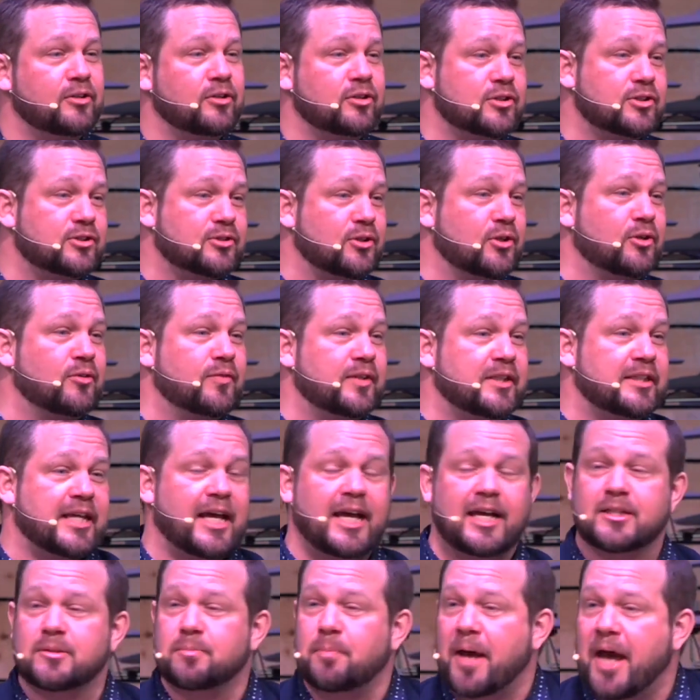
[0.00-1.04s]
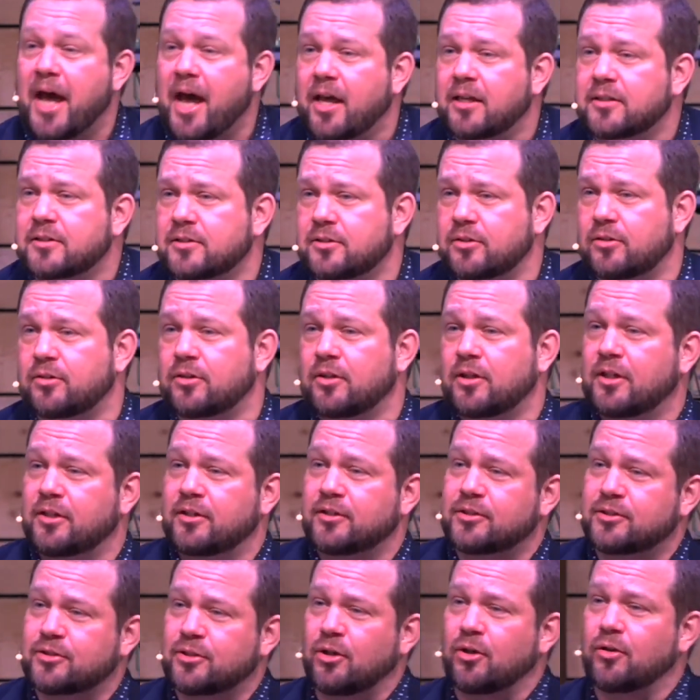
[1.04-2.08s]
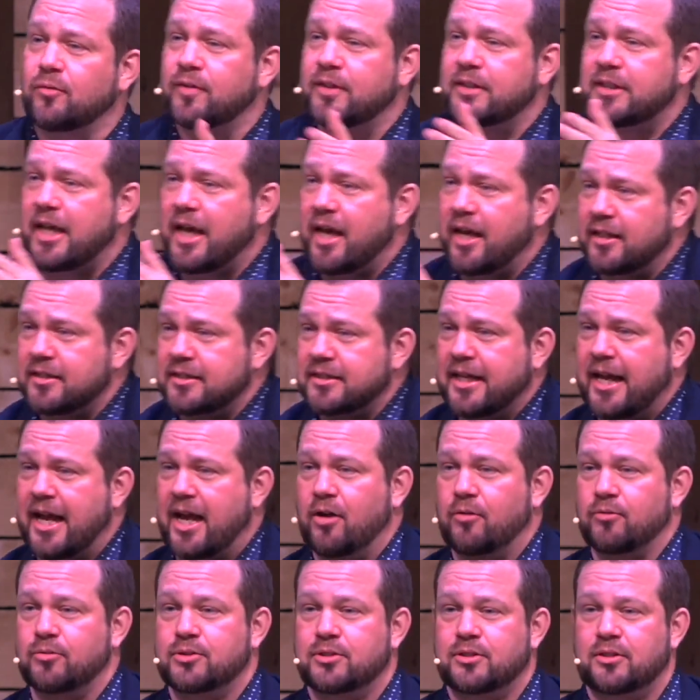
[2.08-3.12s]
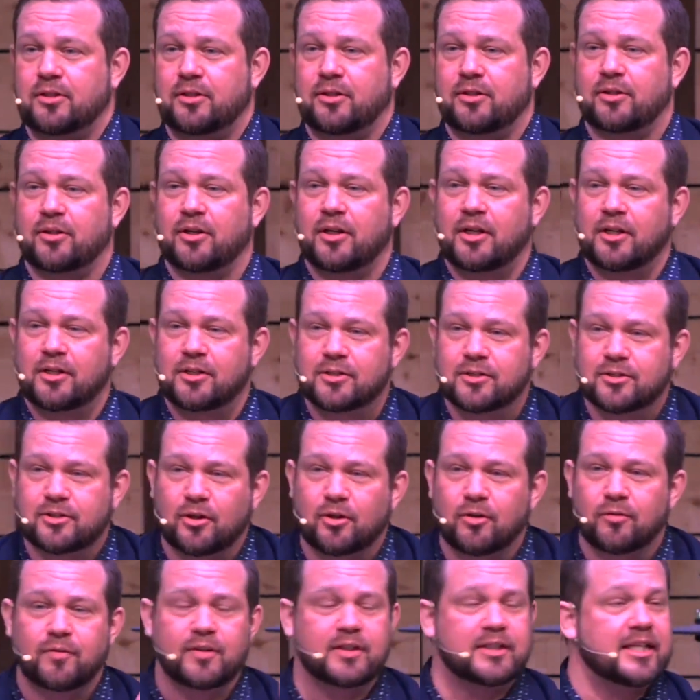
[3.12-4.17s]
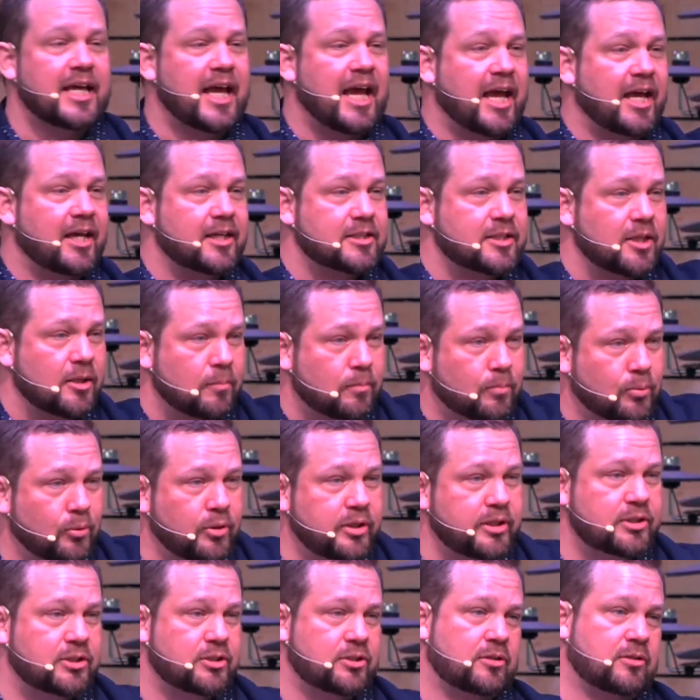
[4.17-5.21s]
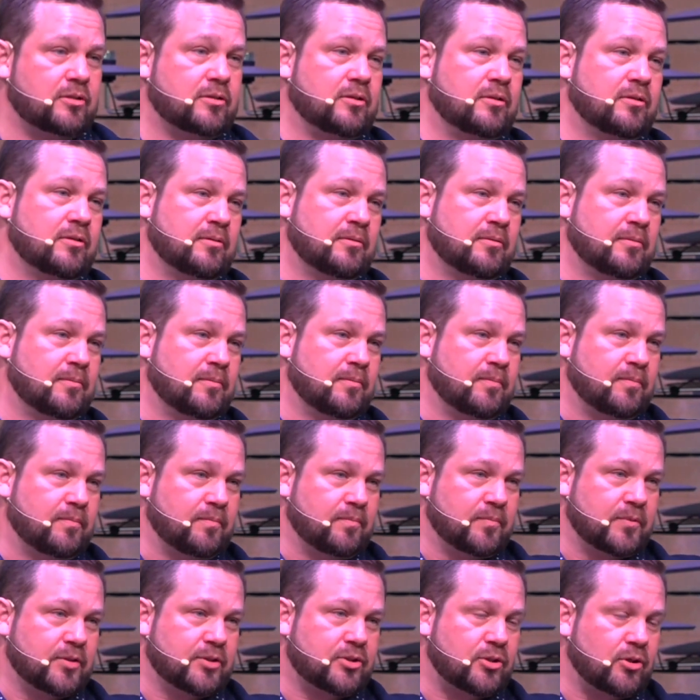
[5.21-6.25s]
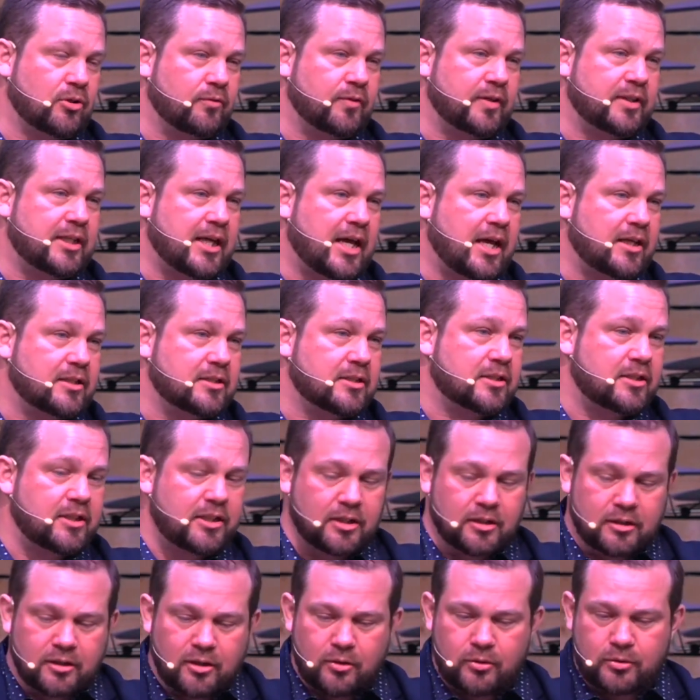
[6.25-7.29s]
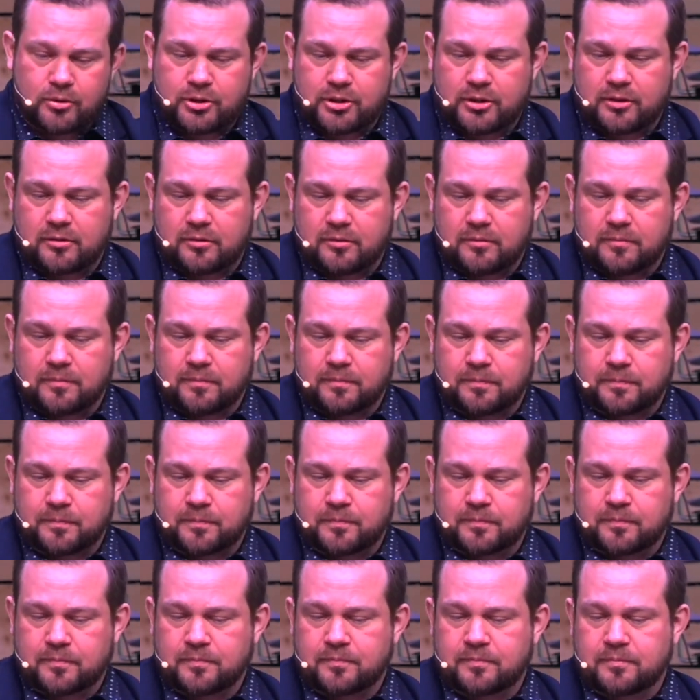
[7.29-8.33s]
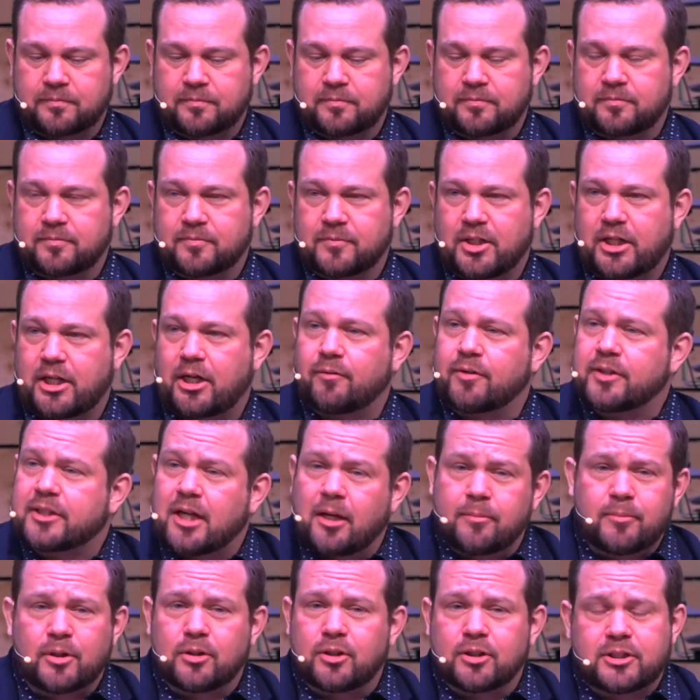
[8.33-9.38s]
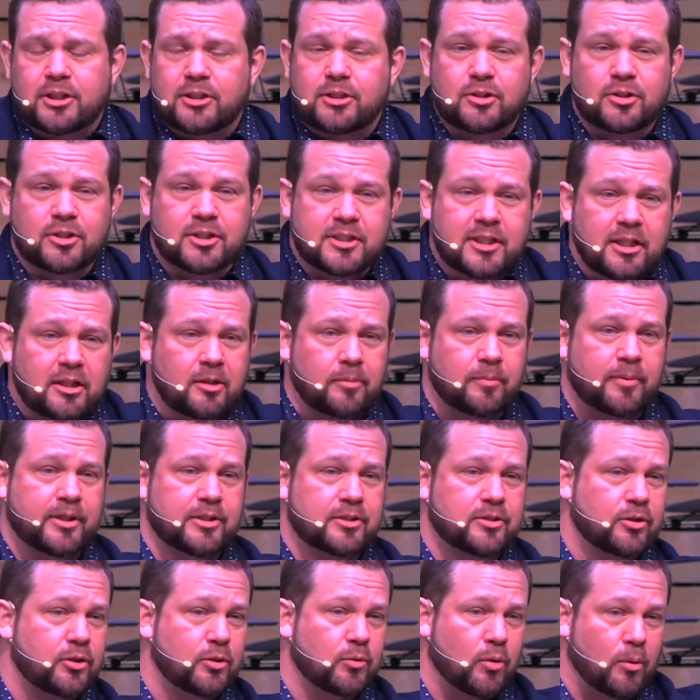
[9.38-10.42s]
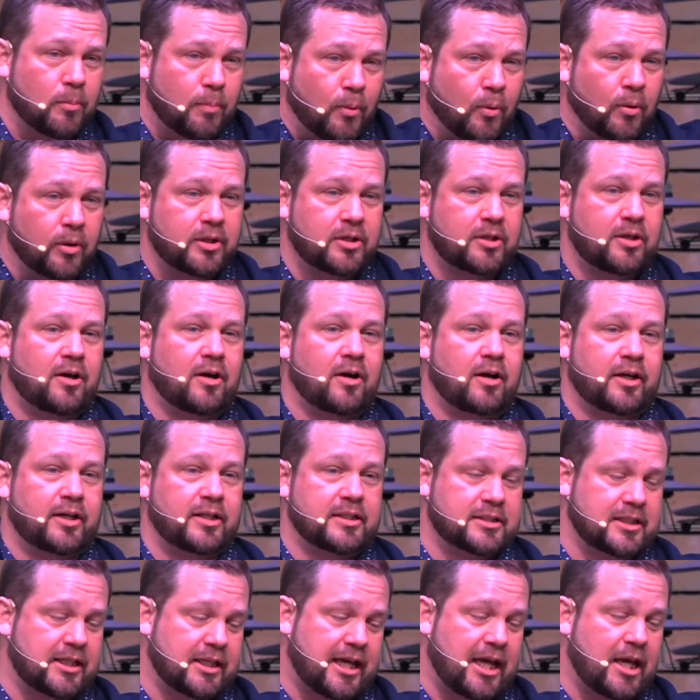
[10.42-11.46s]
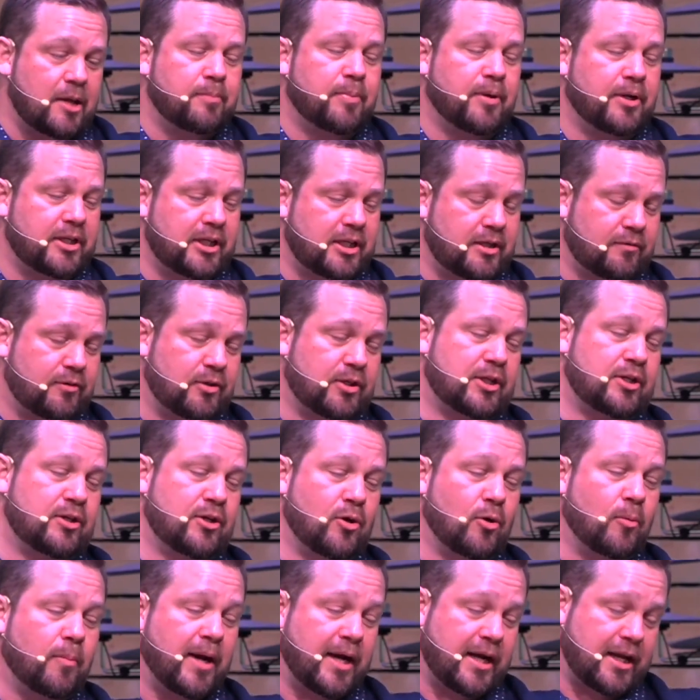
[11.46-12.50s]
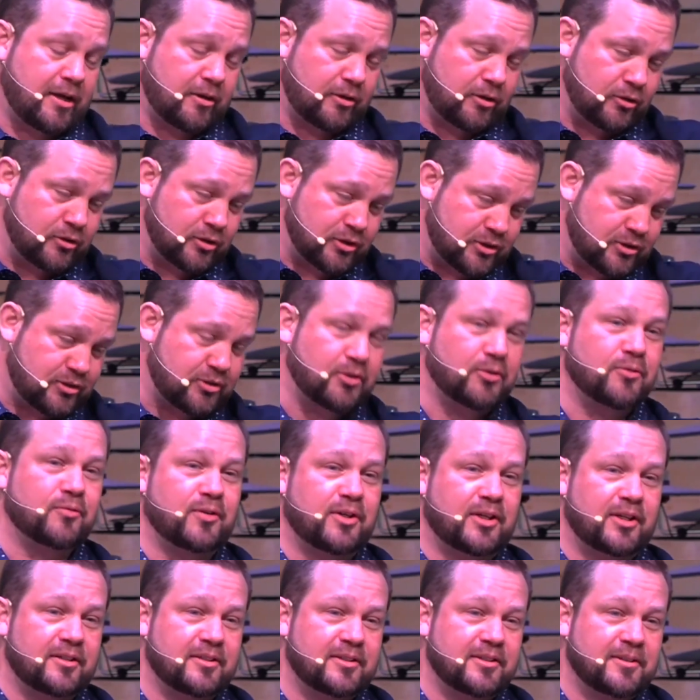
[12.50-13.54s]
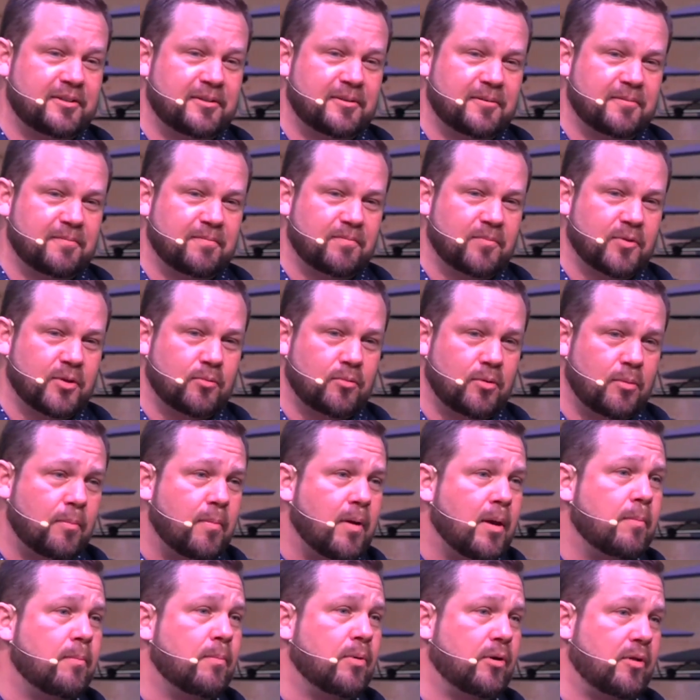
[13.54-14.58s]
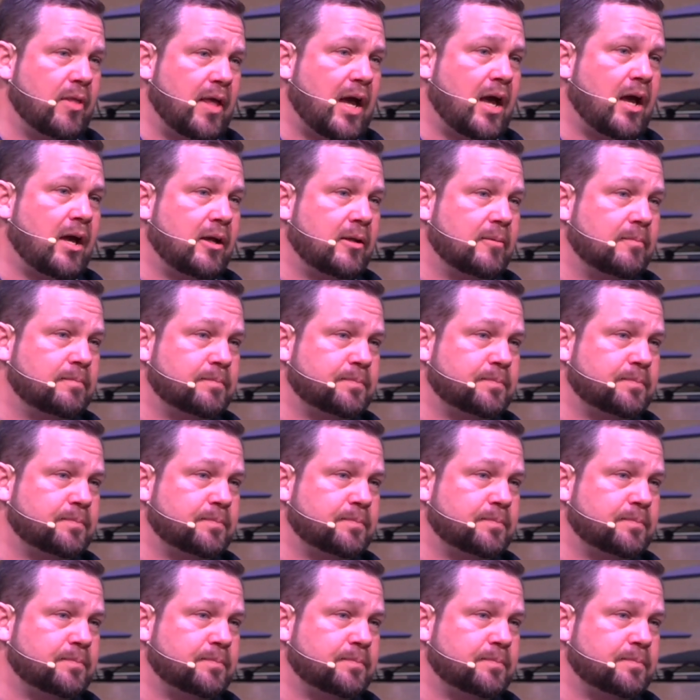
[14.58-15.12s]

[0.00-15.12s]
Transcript: a servant as pastor, servant as counselor, servant as preacher, servant as theologian. And every time you looked at your syllabus or your report card, it's like, hey, buddy, if you didn't know by now, you're a servant. Remember that.